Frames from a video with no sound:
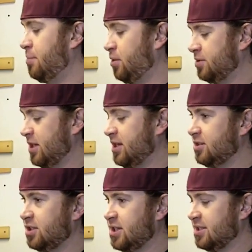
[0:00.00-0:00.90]
bolt
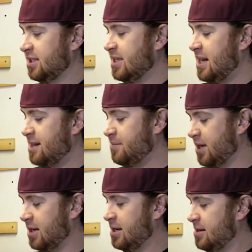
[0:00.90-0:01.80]
in just because of time
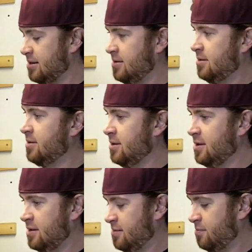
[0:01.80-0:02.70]
here,
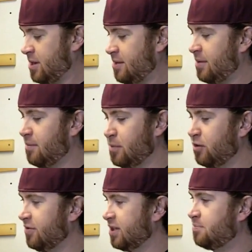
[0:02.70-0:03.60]
but I'm going to
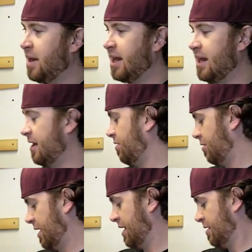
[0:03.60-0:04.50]
move this back out of the
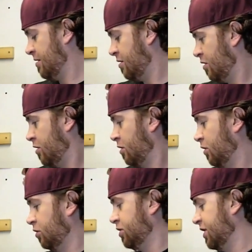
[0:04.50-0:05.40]
way,
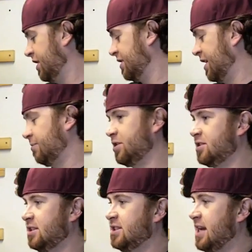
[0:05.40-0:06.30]
loosen this up
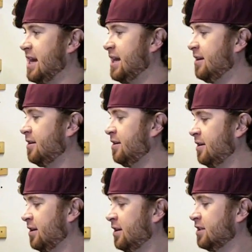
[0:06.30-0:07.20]
just a tad,
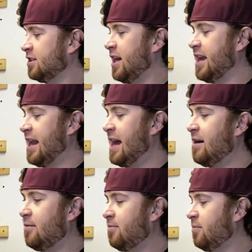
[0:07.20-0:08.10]
slide it
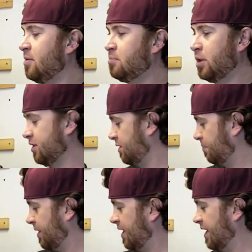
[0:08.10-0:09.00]
out, push the
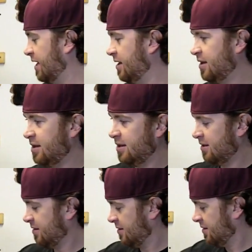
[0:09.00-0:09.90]
pin in,
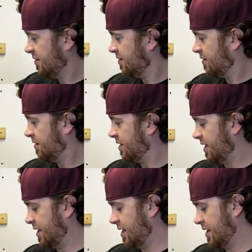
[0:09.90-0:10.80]

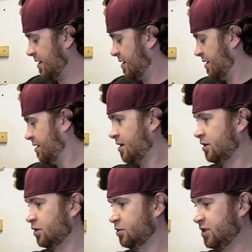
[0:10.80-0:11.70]
and
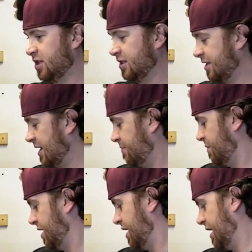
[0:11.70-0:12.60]
loosen this up
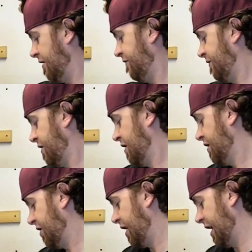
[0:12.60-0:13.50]
enough
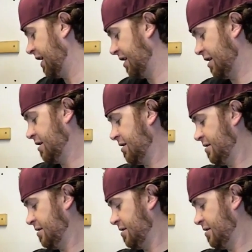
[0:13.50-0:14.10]
that I can